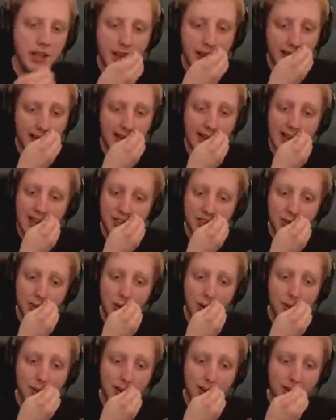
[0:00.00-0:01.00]
Unless
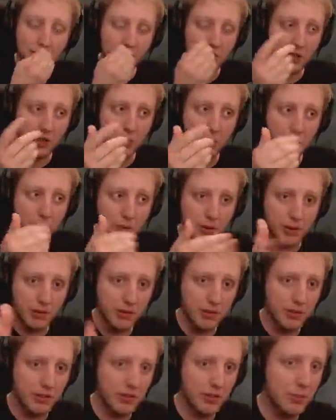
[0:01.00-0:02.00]
you want me to go to a
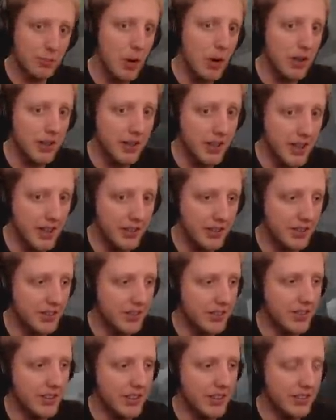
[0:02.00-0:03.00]
different spot,
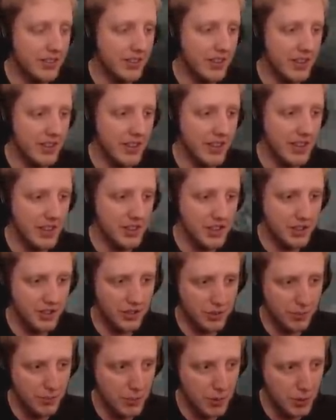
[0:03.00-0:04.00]
guys. Unless, do you think I should
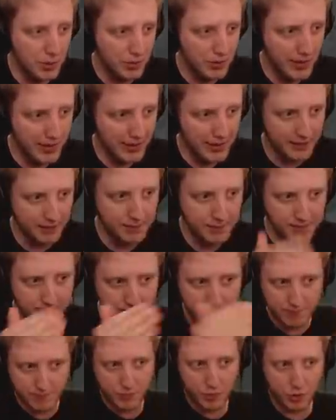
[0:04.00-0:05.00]
just move like
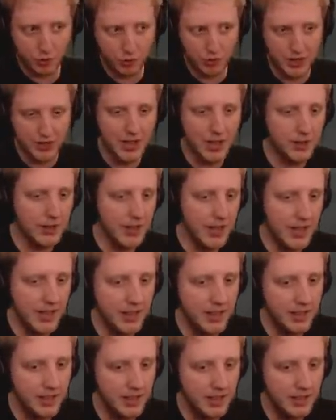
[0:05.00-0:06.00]
straight down
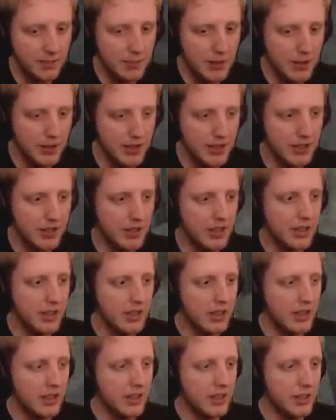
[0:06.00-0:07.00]
there and build it?
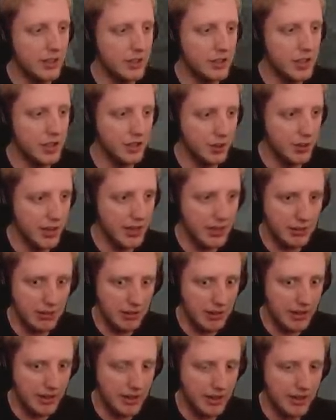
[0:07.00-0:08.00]
Or should I do it like
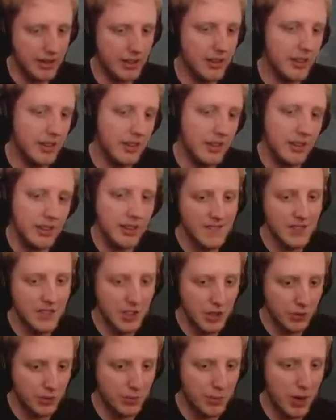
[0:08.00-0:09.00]
right here?
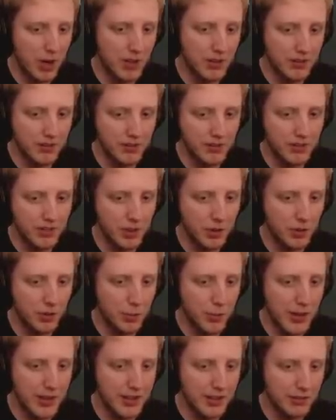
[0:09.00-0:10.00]
New spot, do
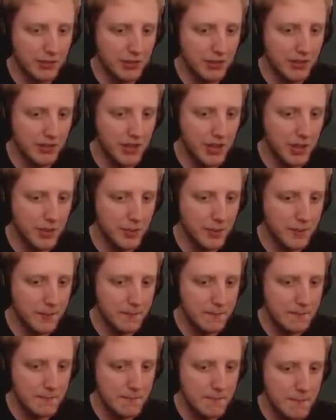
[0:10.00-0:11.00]
somewhere different, new.
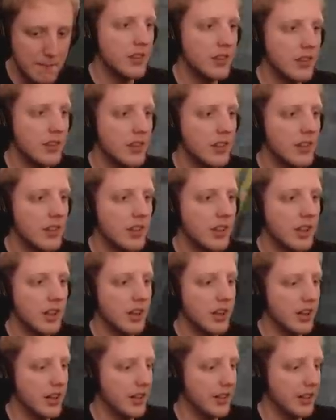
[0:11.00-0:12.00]

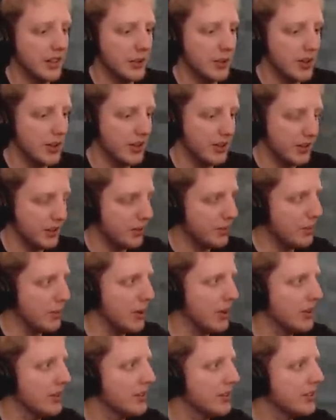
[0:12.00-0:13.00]
All right, you know what, new
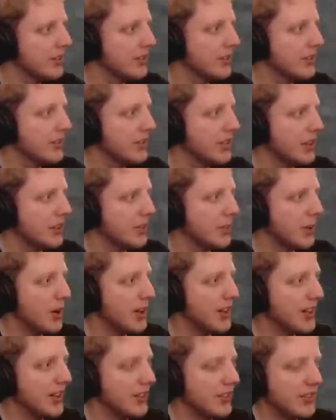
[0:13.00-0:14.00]
spot. New
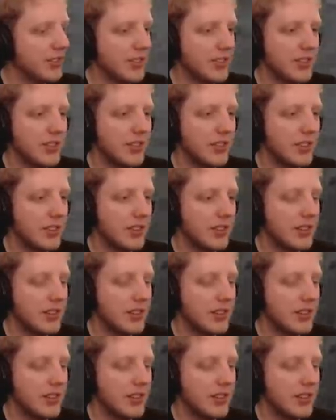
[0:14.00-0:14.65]
spot it is.